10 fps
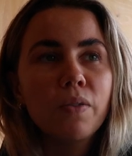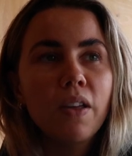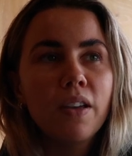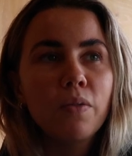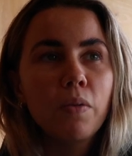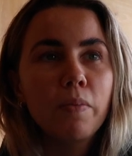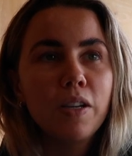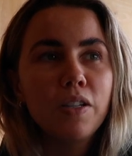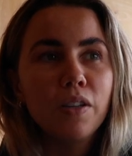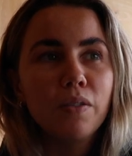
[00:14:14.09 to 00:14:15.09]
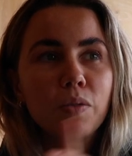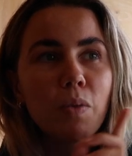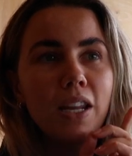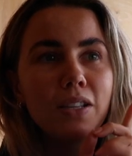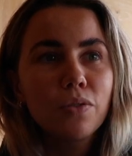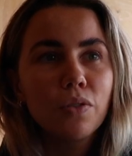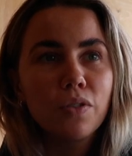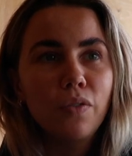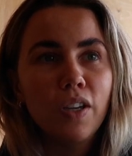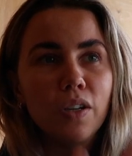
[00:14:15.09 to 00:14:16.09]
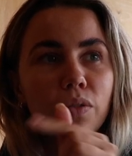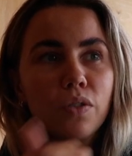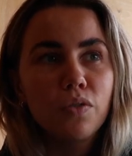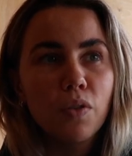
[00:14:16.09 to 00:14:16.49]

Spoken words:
So I think what we might do is wellies across the field,